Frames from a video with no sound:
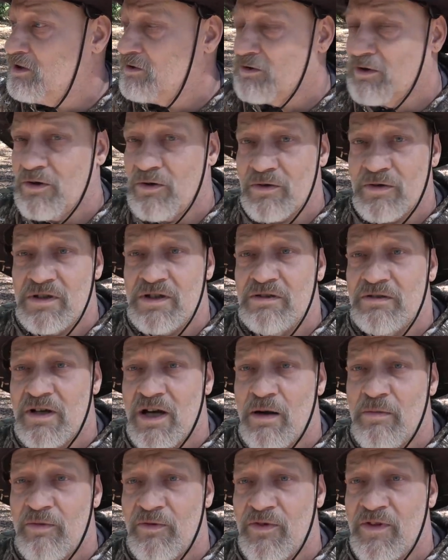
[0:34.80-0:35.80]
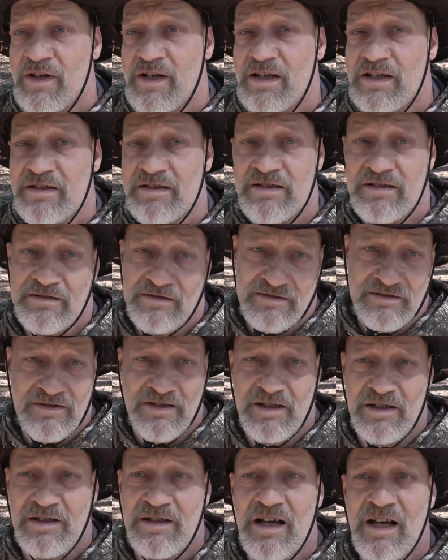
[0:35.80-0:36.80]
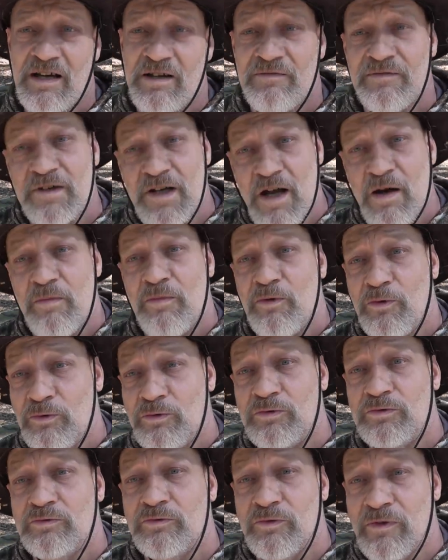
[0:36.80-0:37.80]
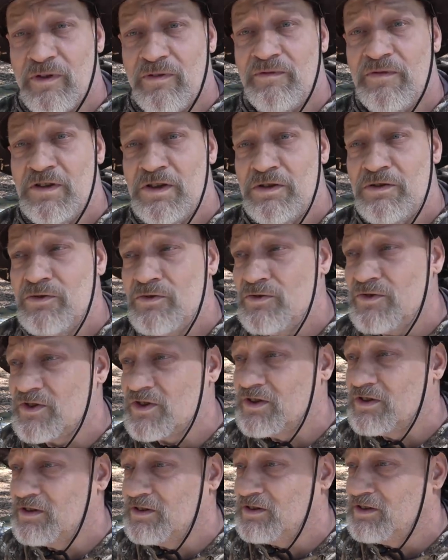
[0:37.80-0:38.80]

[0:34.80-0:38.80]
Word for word: we're going to do a couple things, kind of a couple reviews,